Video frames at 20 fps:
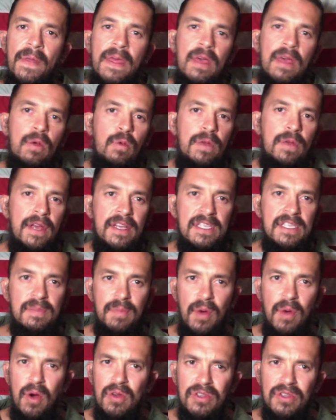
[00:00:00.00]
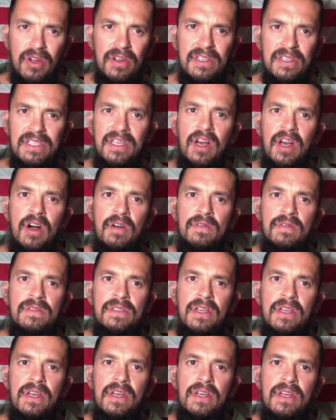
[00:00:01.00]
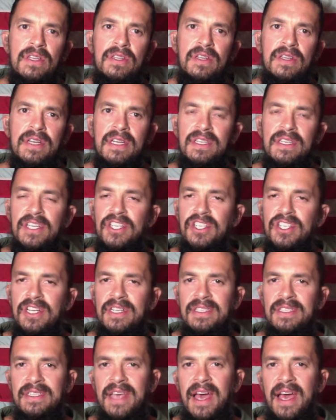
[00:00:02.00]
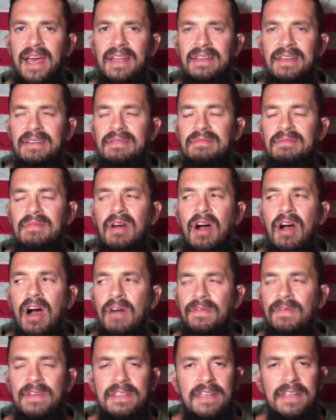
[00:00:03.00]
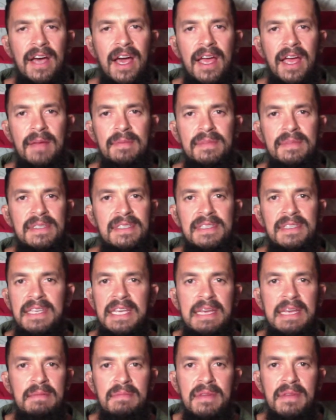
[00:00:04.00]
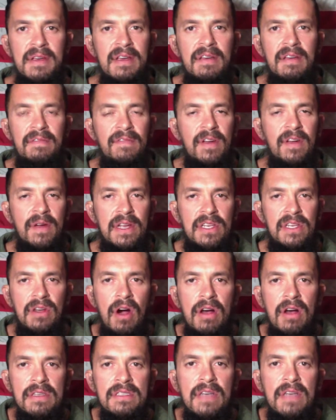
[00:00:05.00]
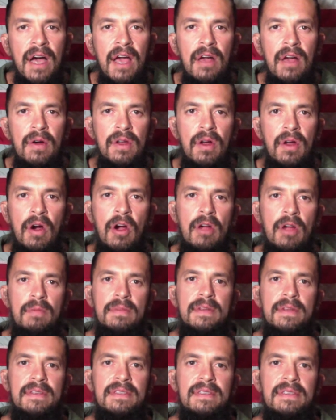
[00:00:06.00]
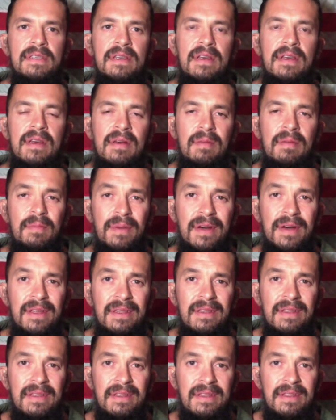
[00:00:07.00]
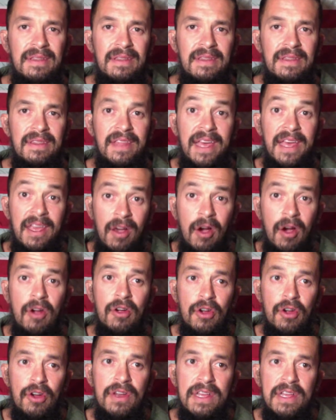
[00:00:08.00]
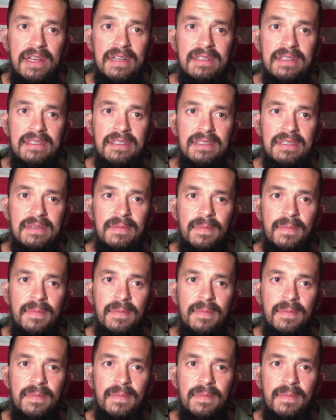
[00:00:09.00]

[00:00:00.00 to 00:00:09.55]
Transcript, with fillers: We expose ourselves to conditions that oftentimes seem very docile and harmless, but they are hurting us.